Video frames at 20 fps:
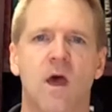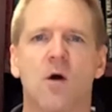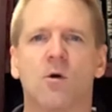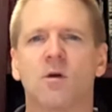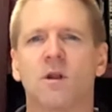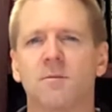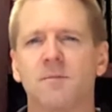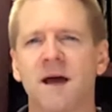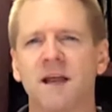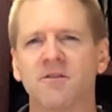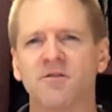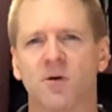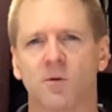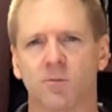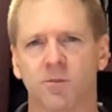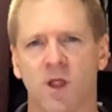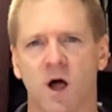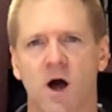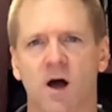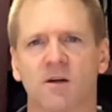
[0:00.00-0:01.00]
Well, a mental
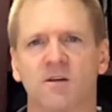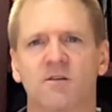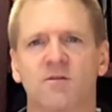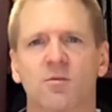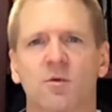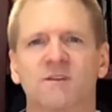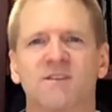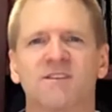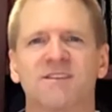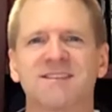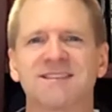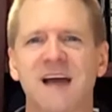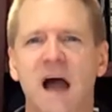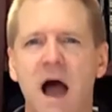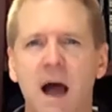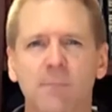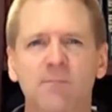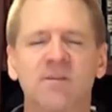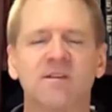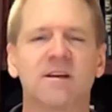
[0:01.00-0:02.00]
block is what
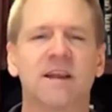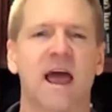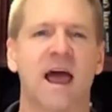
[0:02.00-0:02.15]
stops an